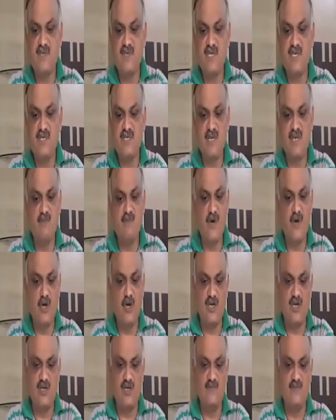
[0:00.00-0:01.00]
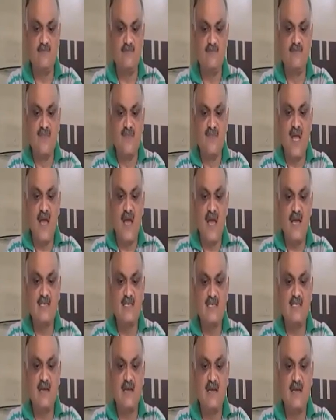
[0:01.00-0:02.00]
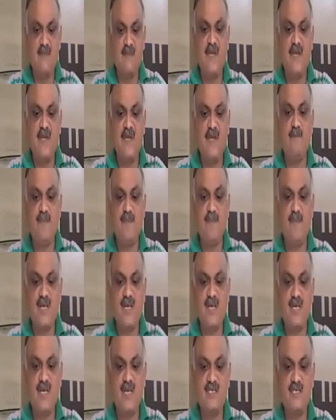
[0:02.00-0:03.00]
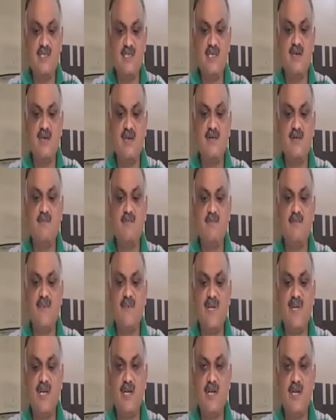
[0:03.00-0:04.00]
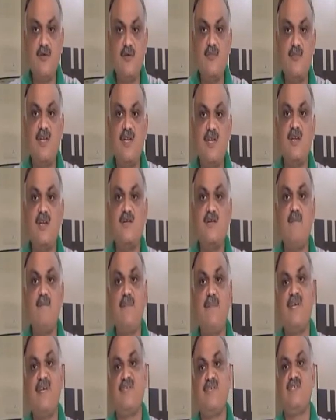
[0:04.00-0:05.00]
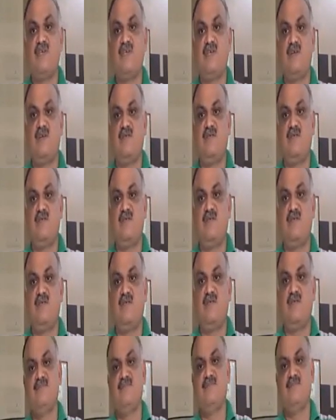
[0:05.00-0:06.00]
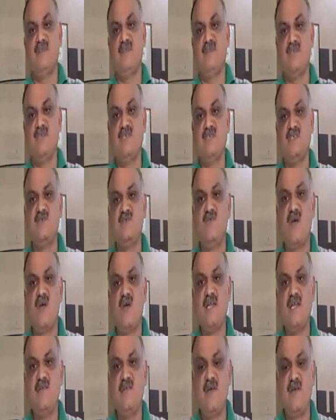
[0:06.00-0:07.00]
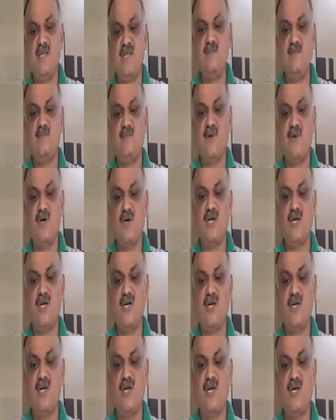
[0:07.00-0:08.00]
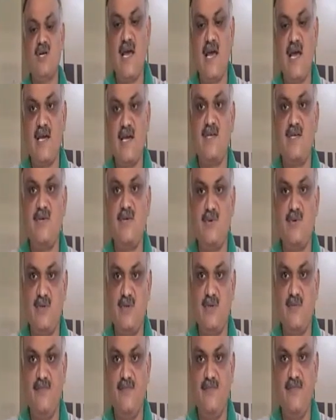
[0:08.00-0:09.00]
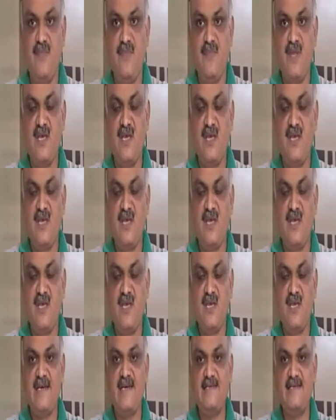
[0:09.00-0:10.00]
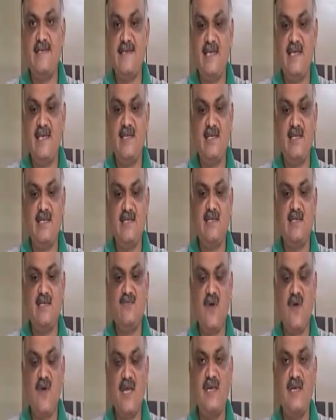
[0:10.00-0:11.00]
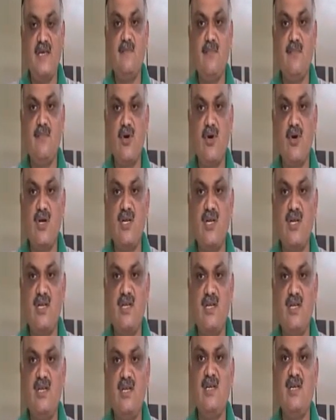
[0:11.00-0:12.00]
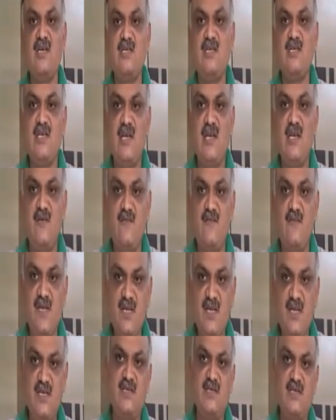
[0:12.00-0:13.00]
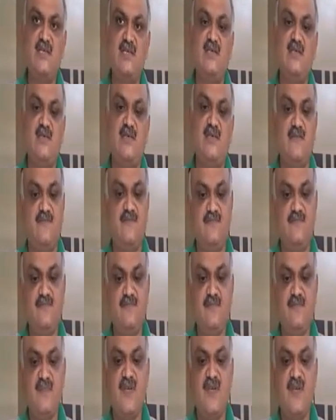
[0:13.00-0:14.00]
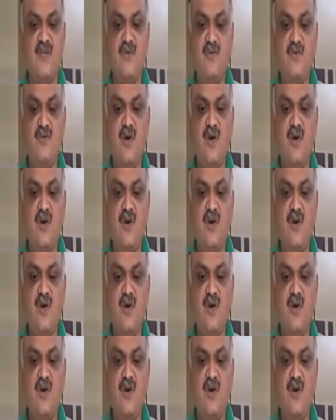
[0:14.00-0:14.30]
So it's important. Examine present predominant picture. This is very, very important in acute. Even I can say this is very important in each and every disease. You